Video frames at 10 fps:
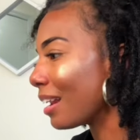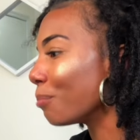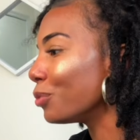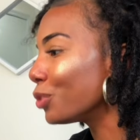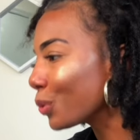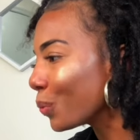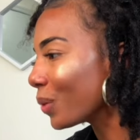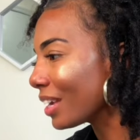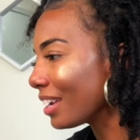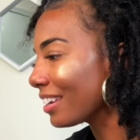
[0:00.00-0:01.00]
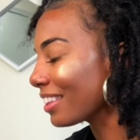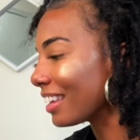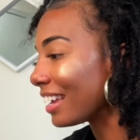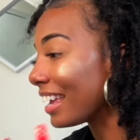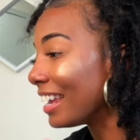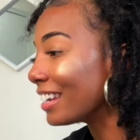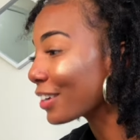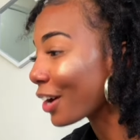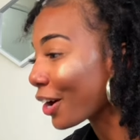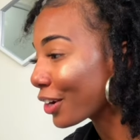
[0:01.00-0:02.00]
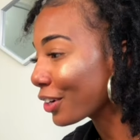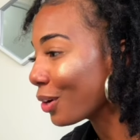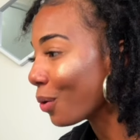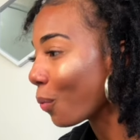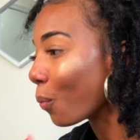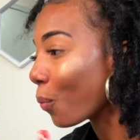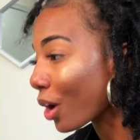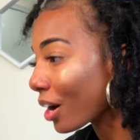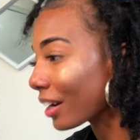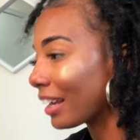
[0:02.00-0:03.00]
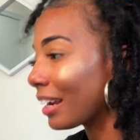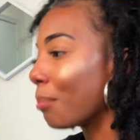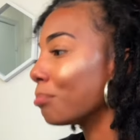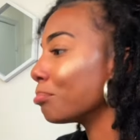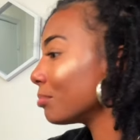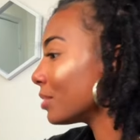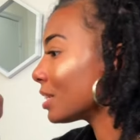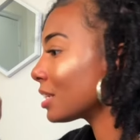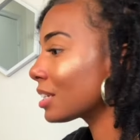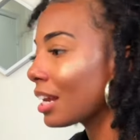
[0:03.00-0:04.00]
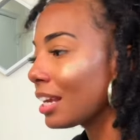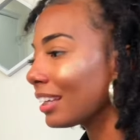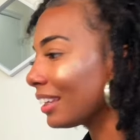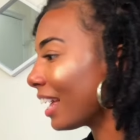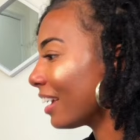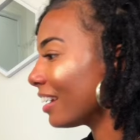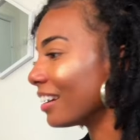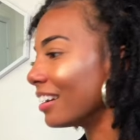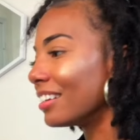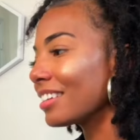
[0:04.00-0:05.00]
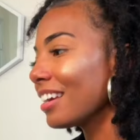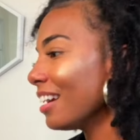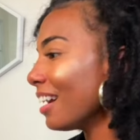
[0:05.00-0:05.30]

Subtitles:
I'm doing the internal work and I'm shedding layers.